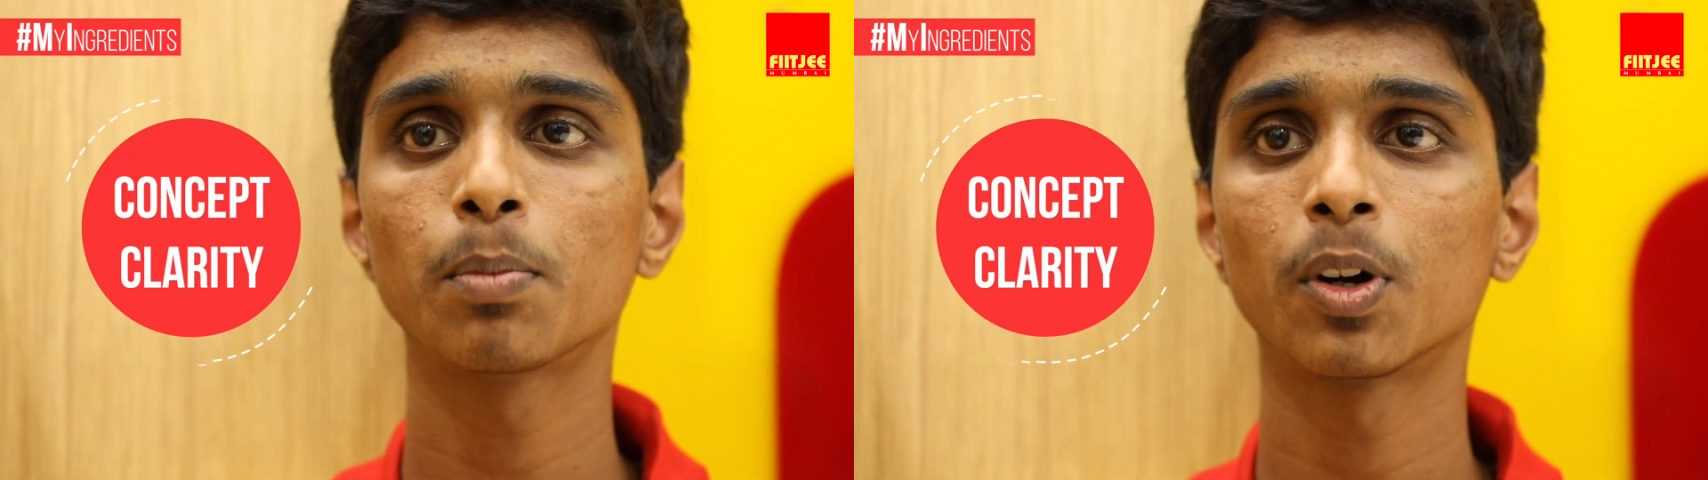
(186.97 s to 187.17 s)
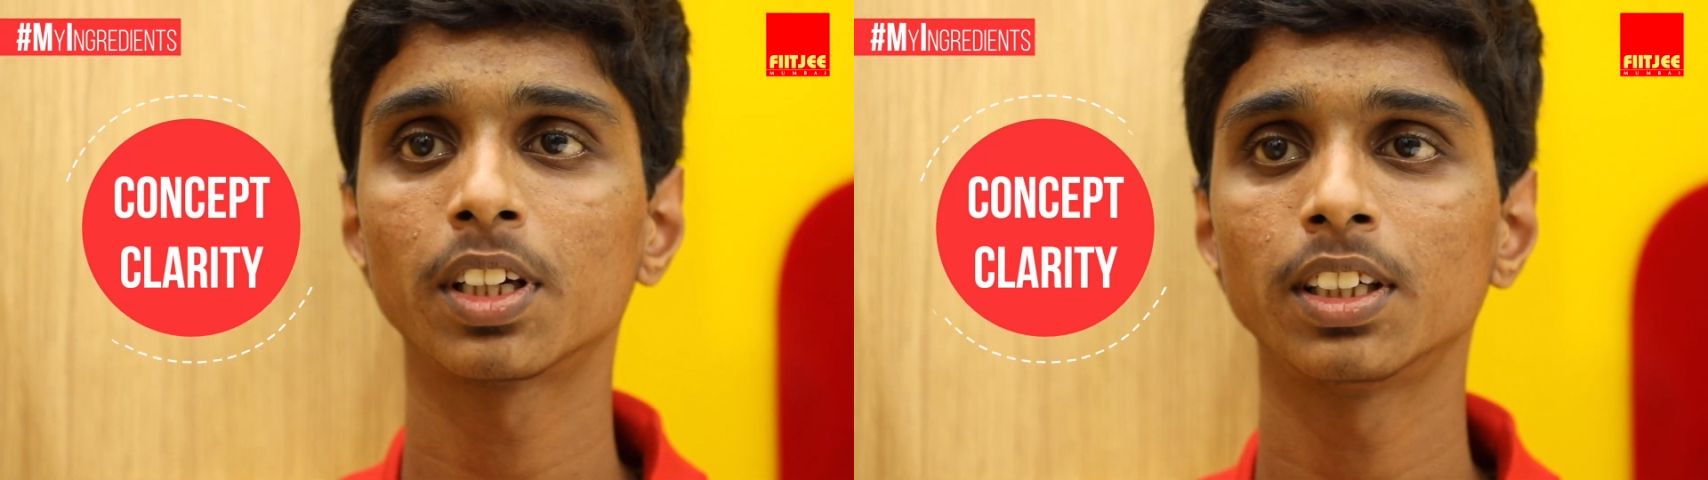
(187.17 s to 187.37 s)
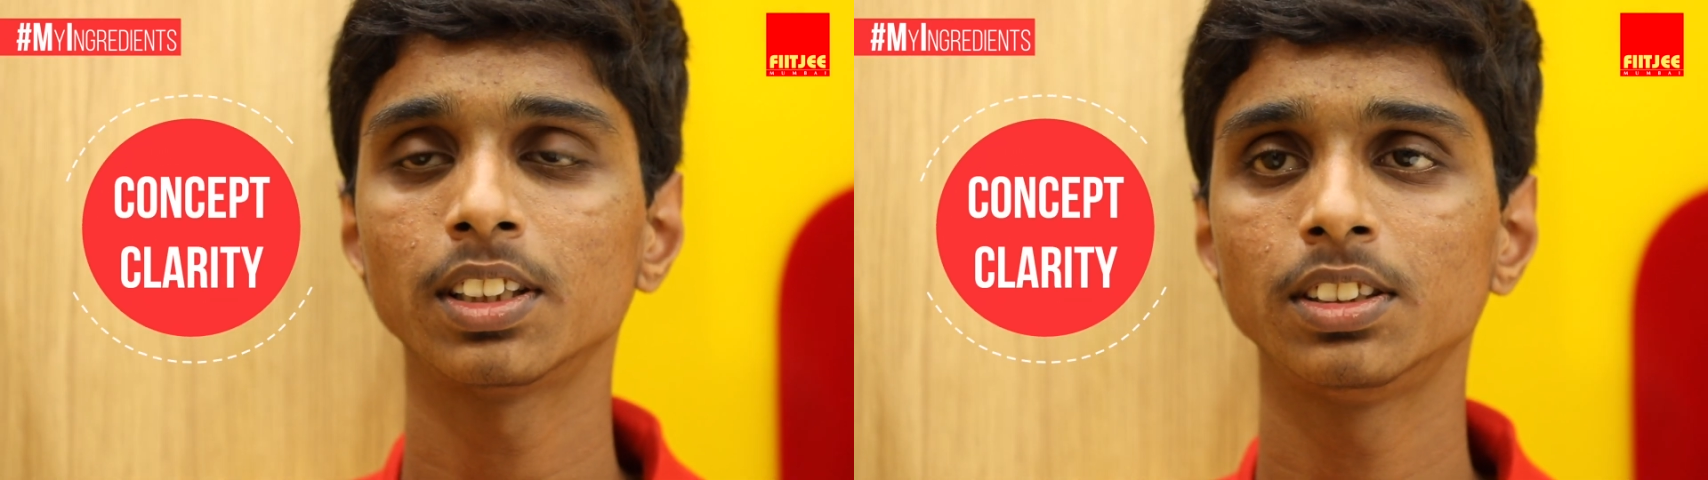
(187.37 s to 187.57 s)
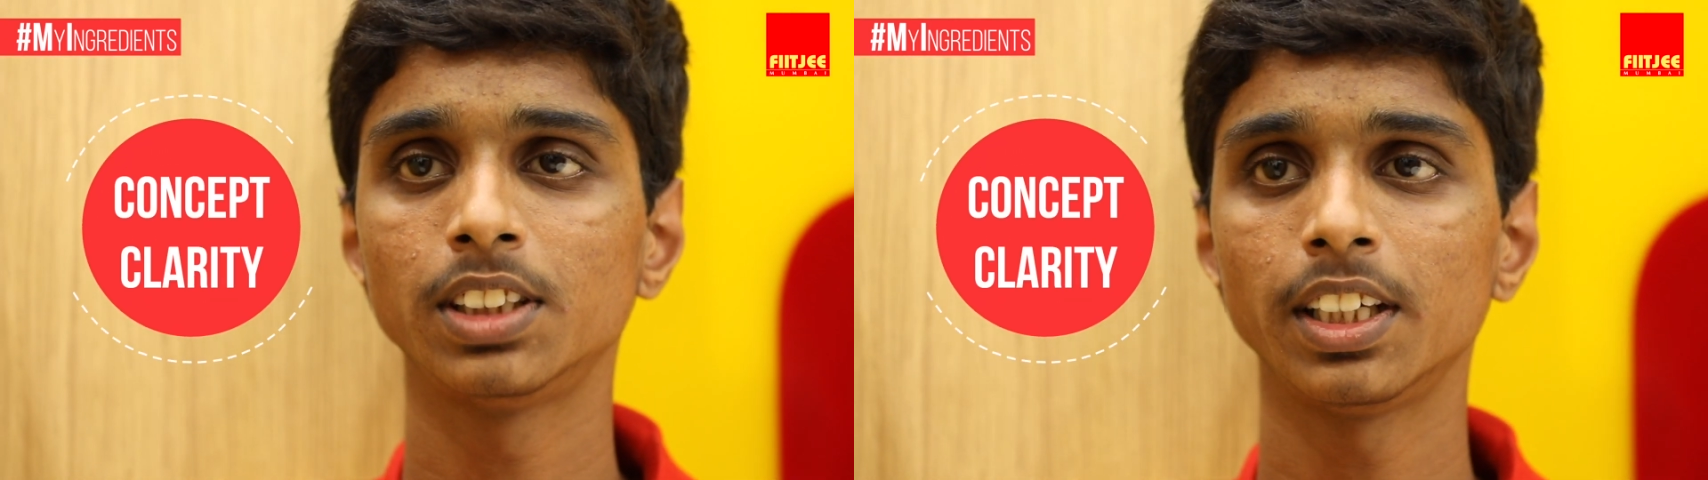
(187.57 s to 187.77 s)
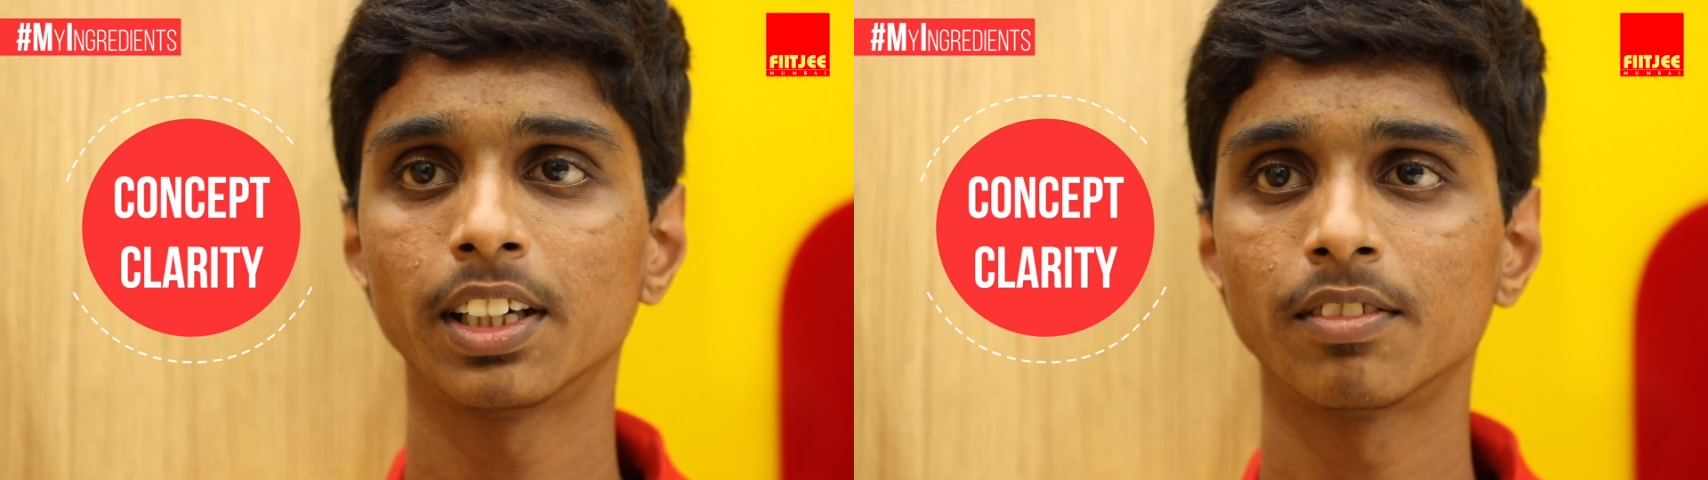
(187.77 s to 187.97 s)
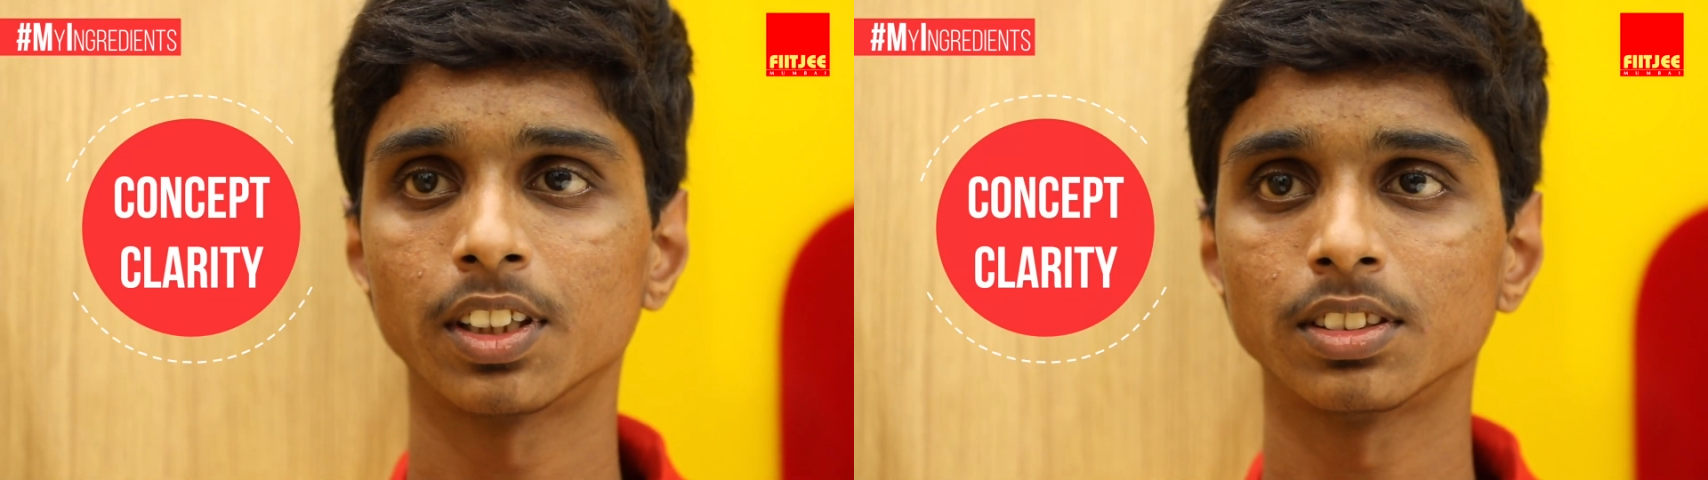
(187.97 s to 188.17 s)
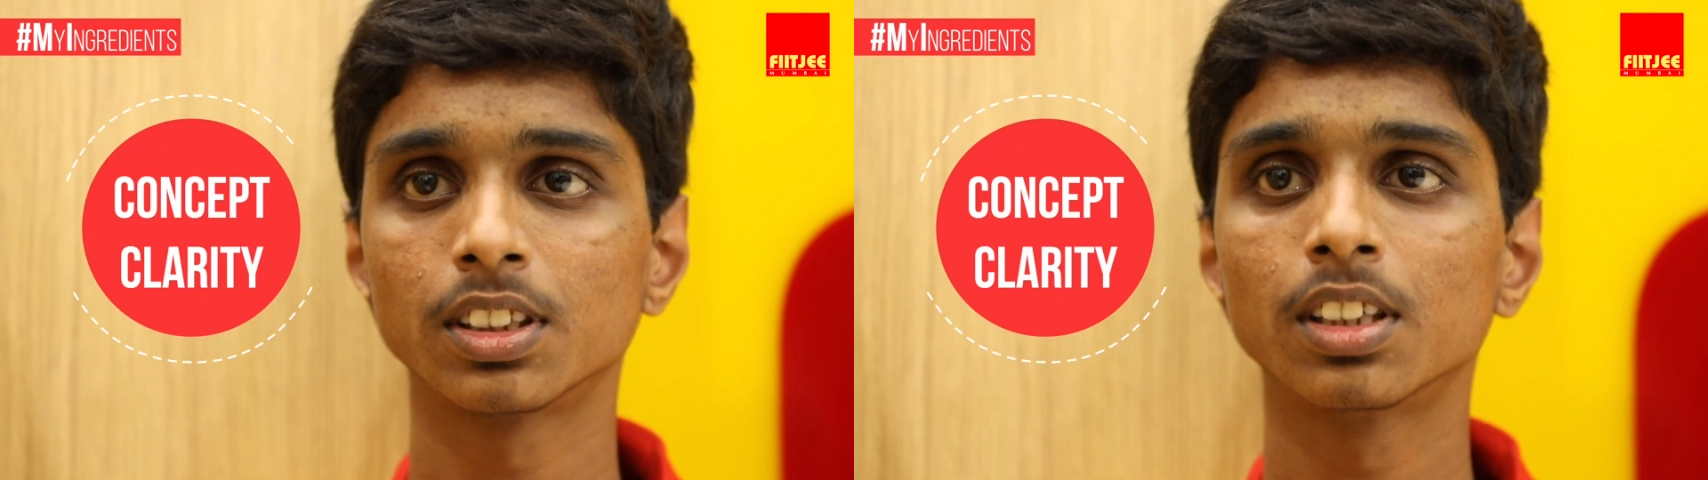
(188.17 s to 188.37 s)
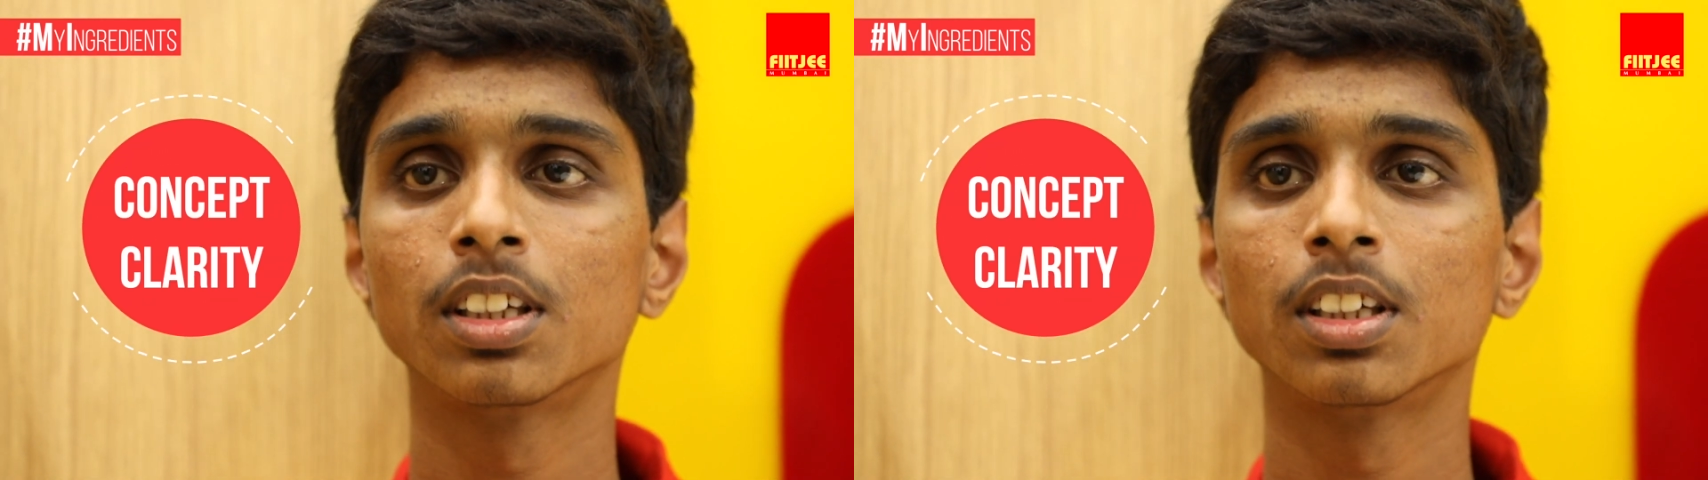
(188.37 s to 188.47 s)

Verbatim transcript: important in J E E Advanced